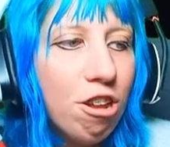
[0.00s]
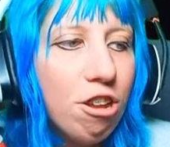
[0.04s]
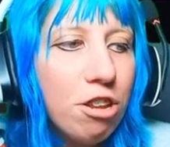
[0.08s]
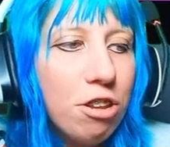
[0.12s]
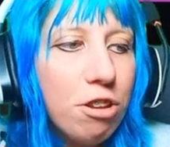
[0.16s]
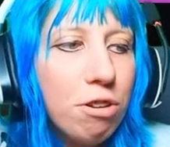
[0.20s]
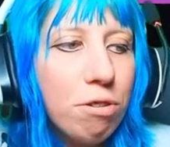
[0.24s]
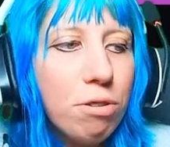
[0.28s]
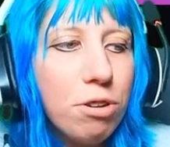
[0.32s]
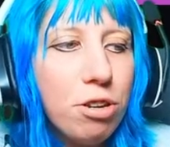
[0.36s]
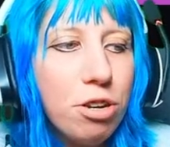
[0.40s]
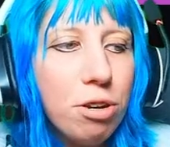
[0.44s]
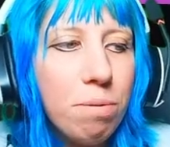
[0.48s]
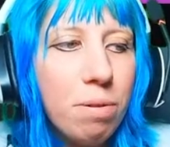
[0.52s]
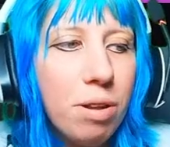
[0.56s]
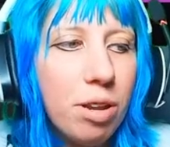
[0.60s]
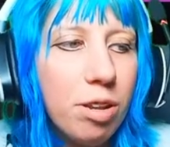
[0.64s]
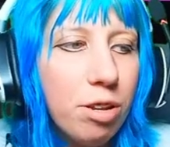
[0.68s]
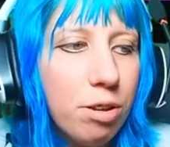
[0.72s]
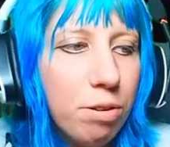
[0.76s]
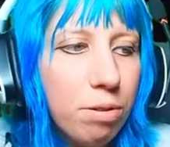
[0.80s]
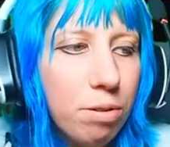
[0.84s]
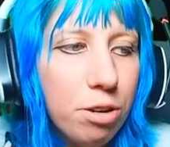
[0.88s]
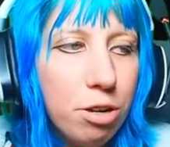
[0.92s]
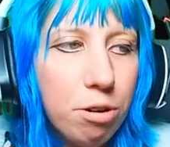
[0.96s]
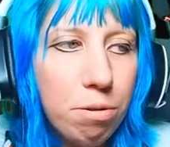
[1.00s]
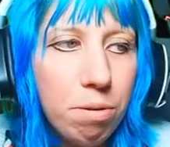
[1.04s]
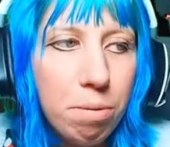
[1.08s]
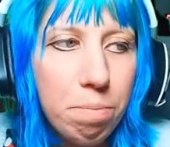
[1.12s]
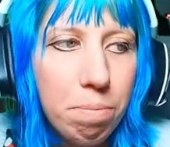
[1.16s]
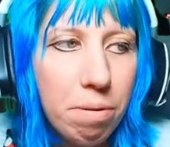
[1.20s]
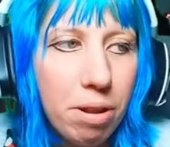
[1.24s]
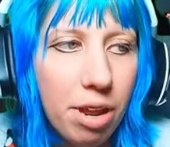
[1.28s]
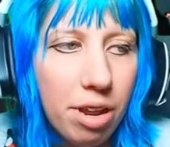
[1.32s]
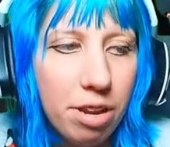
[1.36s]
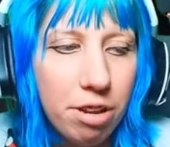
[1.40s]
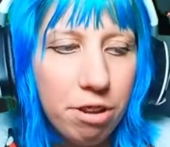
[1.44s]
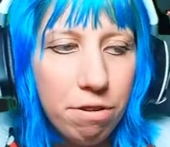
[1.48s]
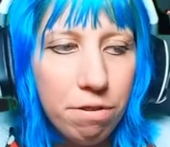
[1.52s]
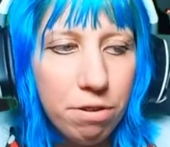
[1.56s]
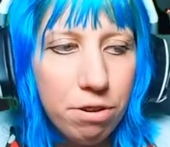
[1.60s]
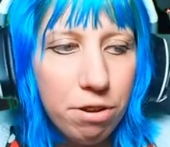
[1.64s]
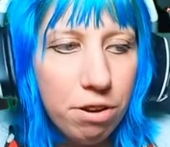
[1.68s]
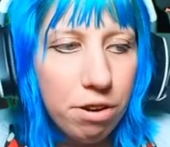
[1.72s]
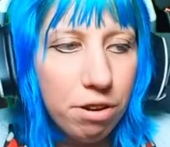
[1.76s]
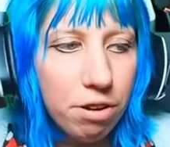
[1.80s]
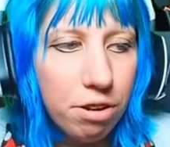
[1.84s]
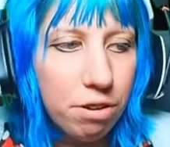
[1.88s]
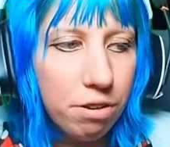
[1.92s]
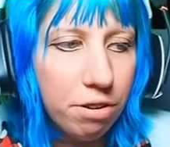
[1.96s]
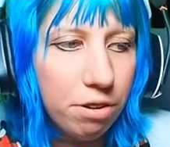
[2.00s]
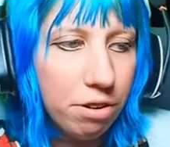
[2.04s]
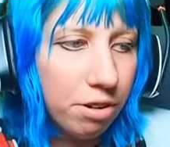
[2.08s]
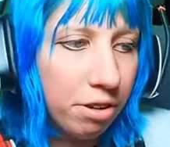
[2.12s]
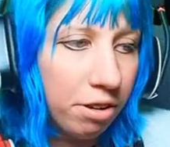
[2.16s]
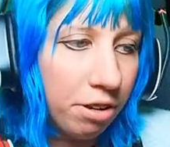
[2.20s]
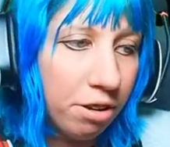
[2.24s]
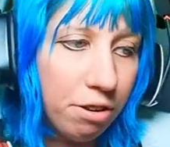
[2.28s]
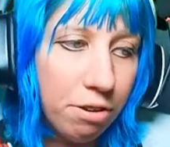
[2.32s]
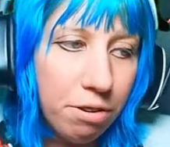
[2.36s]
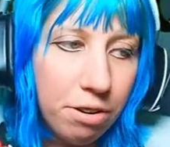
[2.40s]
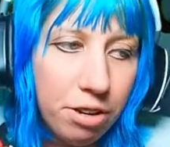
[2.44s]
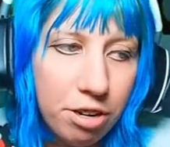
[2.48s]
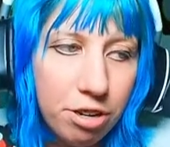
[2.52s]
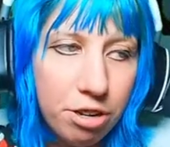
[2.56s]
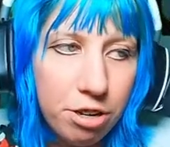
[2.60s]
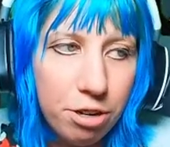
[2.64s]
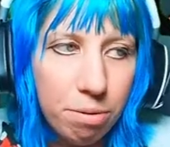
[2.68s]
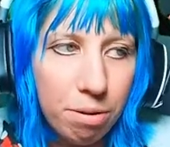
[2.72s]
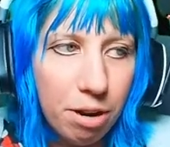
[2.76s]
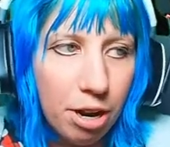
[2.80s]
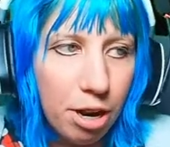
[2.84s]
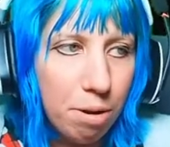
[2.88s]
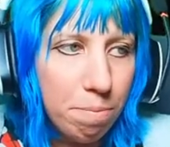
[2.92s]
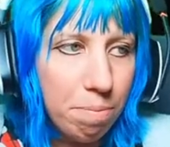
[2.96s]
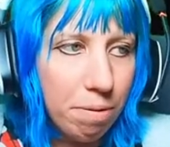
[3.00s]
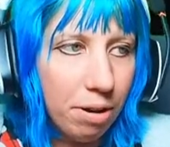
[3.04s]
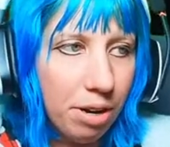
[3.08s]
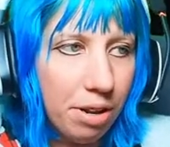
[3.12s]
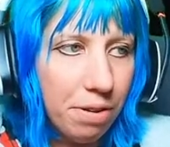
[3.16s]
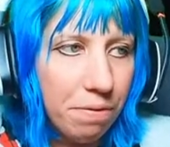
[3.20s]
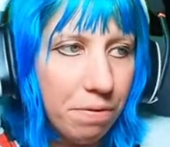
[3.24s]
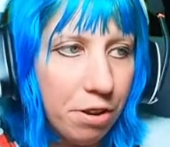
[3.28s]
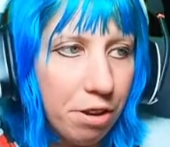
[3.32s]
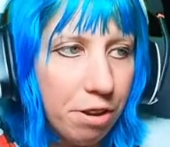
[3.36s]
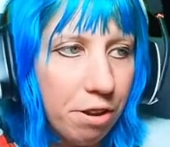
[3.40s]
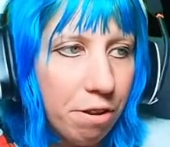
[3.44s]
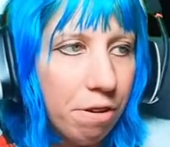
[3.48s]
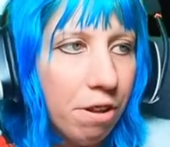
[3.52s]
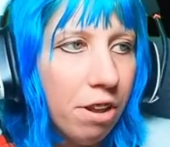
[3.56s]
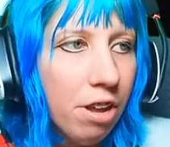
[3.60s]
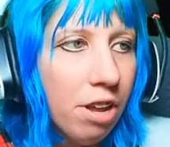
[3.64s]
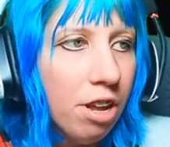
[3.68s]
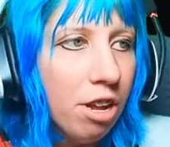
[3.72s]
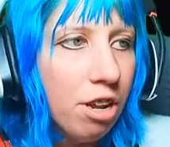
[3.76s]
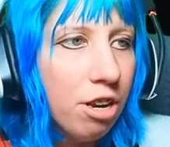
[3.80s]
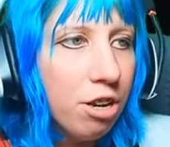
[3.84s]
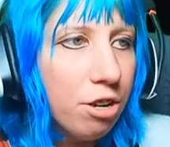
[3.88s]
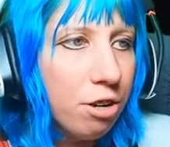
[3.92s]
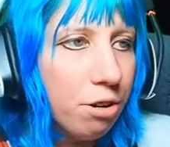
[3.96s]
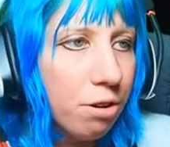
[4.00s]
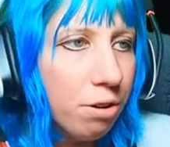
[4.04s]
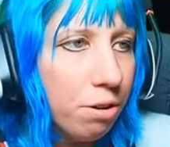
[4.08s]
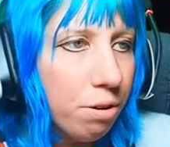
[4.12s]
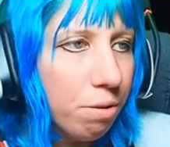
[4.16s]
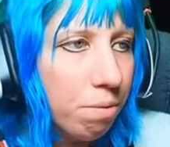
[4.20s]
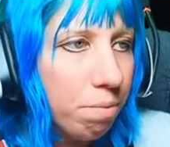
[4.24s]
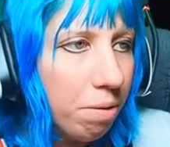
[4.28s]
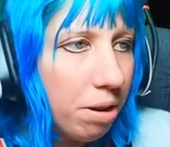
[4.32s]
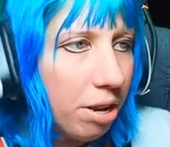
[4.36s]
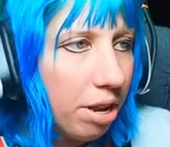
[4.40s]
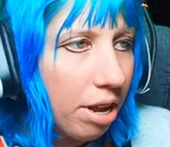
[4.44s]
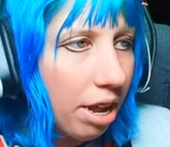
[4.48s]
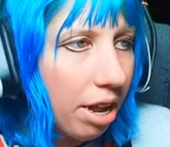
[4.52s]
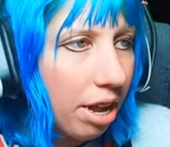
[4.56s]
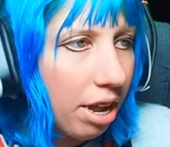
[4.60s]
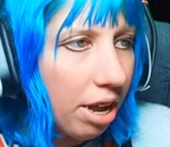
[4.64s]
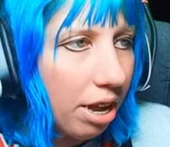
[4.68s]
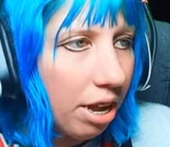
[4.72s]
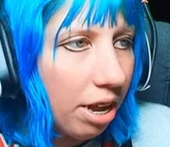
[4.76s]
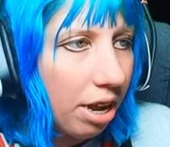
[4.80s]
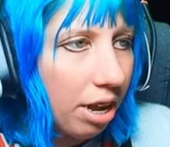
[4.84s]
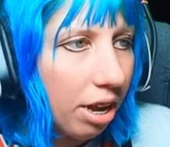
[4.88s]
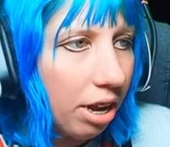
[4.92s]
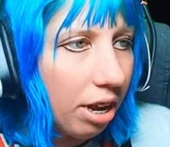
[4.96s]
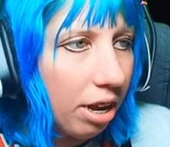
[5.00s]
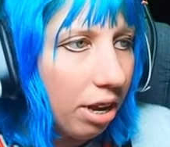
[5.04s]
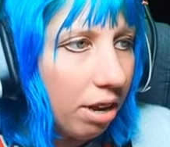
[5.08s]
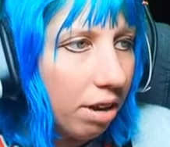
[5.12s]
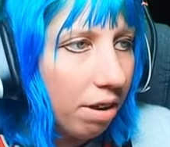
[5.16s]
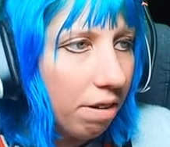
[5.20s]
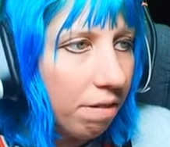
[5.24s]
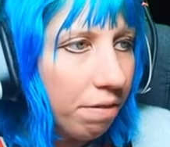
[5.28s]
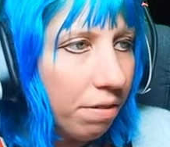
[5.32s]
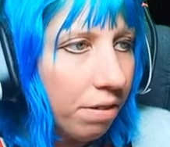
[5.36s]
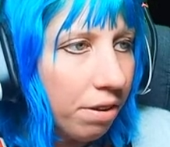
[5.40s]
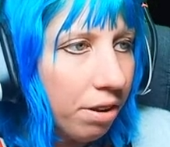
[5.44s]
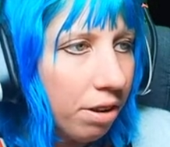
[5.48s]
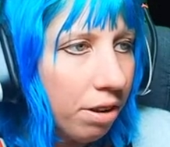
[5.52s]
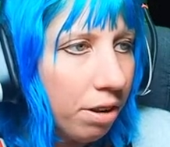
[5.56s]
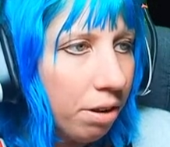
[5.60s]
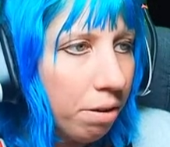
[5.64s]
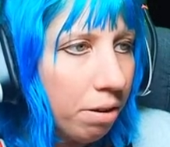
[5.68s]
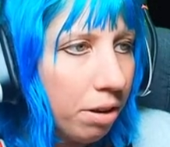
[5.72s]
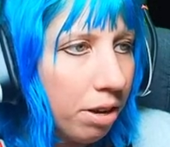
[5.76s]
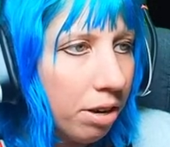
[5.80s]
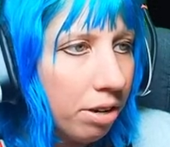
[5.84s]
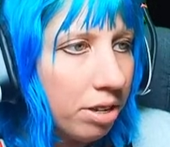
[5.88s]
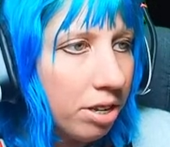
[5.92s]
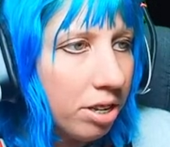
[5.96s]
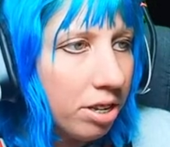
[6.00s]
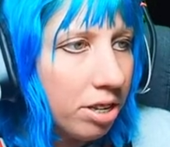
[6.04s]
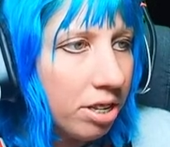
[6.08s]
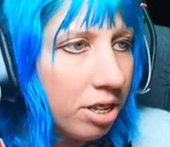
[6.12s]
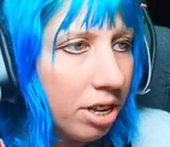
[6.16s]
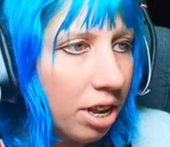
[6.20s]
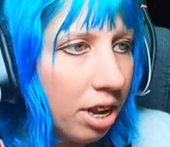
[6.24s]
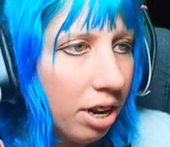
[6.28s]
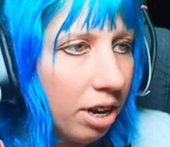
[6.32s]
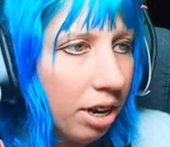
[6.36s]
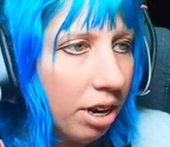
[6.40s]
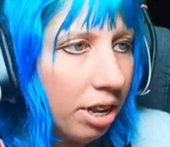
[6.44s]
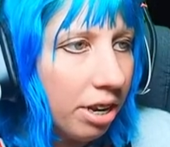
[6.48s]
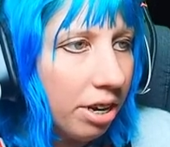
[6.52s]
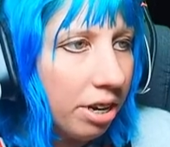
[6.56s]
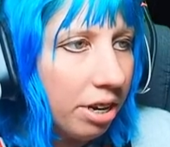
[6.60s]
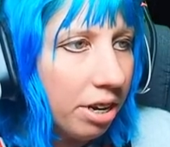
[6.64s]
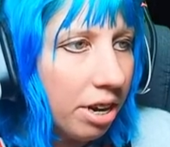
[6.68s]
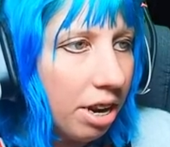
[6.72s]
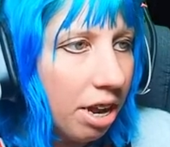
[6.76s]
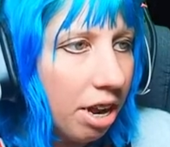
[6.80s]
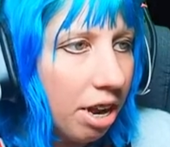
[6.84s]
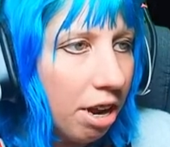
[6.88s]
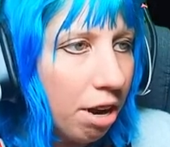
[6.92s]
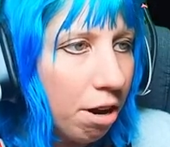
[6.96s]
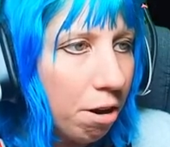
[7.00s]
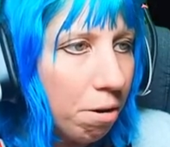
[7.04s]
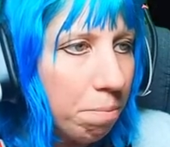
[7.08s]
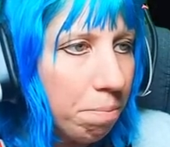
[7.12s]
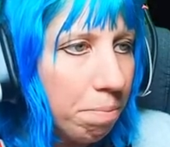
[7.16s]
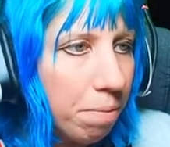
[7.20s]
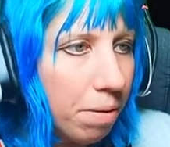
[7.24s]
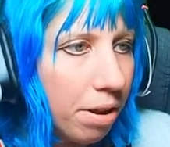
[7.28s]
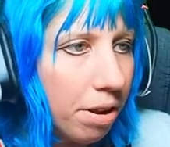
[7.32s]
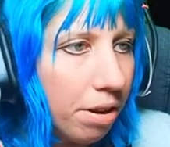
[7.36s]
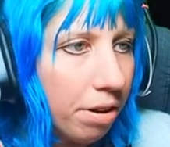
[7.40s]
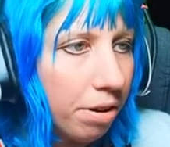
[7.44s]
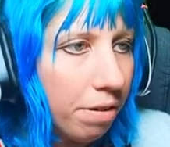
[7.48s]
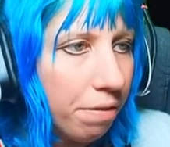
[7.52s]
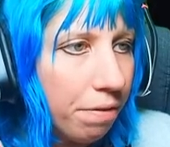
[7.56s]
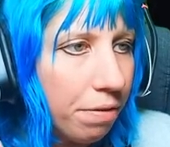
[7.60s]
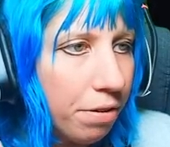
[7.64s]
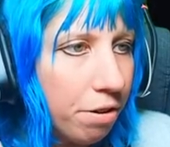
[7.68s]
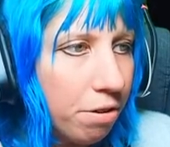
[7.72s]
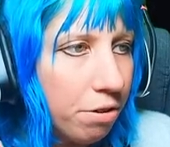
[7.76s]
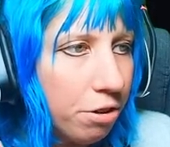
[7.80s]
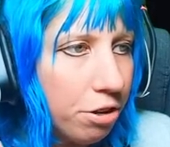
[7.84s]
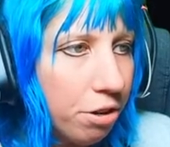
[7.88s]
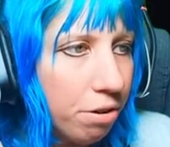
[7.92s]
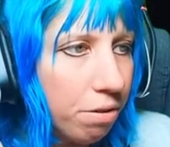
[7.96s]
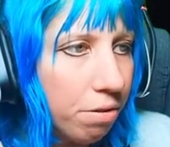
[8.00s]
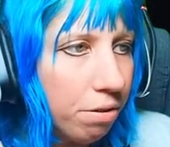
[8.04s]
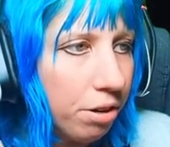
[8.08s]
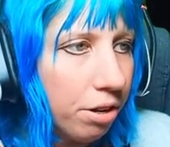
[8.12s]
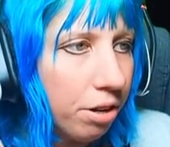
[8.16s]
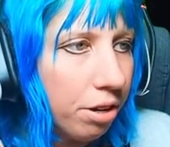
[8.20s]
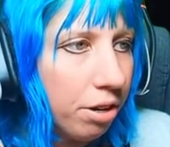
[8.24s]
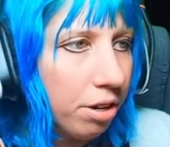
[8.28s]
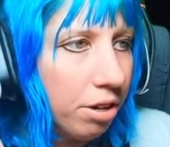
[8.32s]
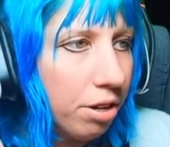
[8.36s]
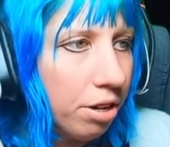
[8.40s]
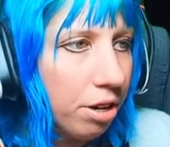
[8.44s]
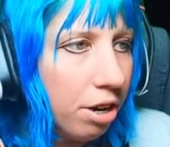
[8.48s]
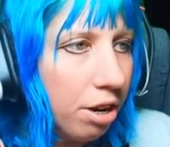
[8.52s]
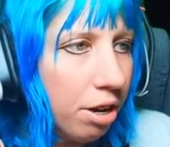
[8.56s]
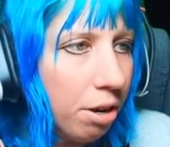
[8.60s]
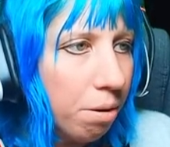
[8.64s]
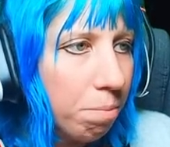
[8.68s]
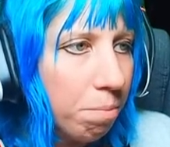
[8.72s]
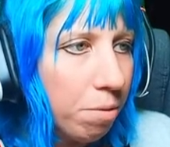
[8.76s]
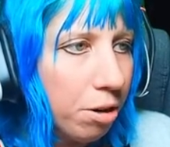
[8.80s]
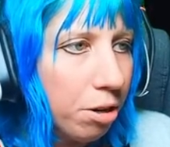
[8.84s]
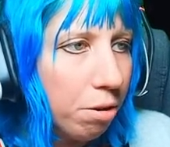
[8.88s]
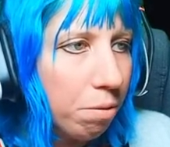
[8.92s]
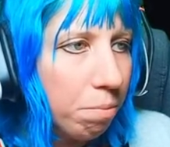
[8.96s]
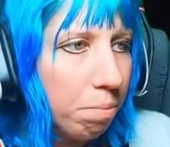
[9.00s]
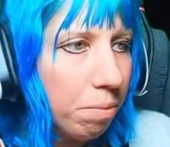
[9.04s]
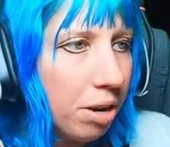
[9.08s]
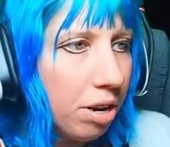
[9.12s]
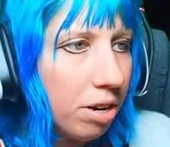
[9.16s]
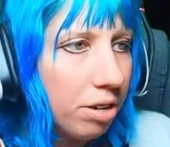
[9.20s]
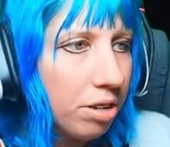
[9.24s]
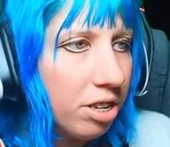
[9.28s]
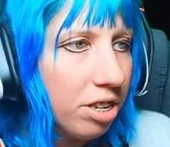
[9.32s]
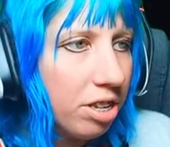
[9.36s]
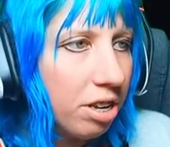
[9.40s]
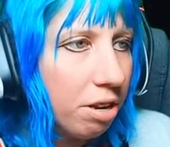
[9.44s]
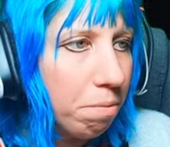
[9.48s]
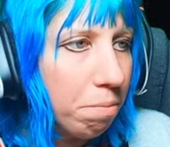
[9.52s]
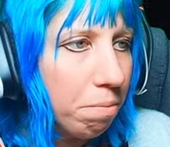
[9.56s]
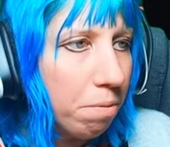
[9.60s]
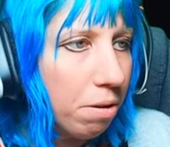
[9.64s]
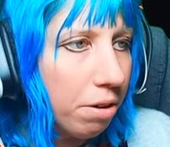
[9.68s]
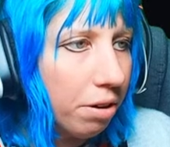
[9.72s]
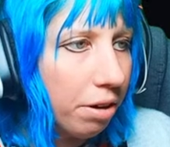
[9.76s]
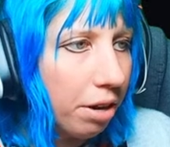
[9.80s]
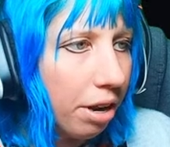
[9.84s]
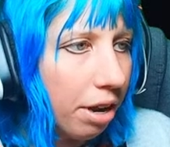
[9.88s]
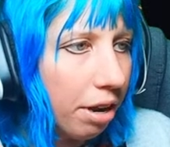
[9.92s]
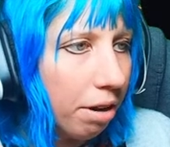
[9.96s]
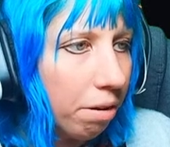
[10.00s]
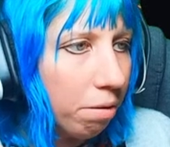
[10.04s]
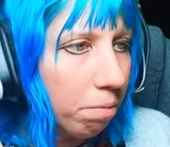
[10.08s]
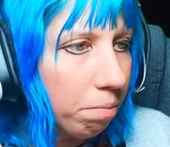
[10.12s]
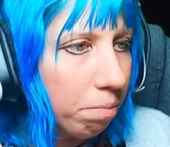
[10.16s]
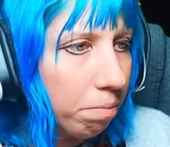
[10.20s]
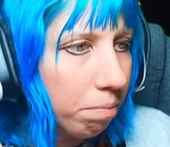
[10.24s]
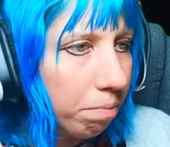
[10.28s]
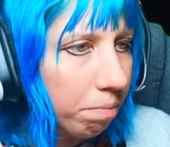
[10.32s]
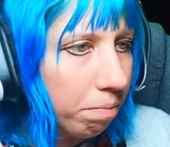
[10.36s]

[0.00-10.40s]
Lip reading: You'll do it. You'll do it, Pierre. You can do it. I believe in you. Do we have... I had to sell it now, but in the future you could. Might not be able to sell what now?